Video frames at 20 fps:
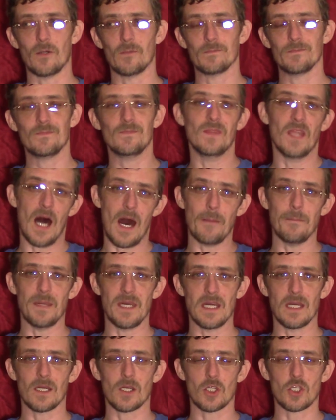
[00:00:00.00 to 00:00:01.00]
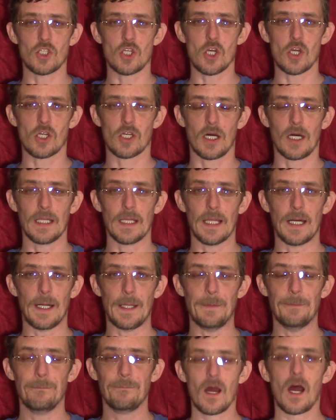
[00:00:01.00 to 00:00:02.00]
not being a jerk online.
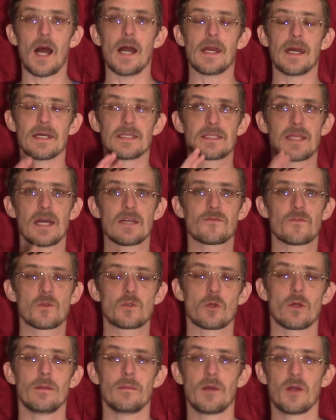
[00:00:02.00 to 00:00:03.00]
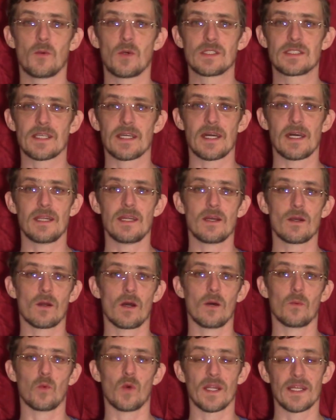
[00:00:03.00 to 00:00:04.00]
Alright guys, thanks for joining me once again here
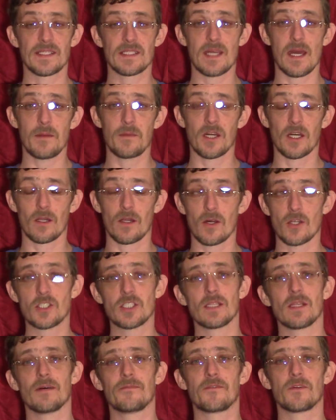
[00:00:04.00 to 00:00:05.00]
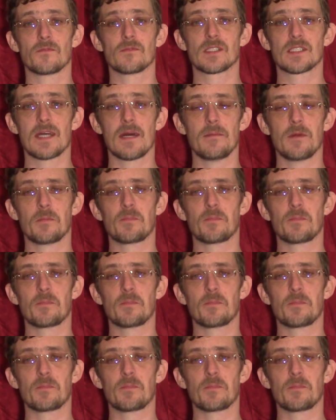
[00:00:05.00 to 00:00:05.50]
on What is Gaming on Argent Leftovers Gaming.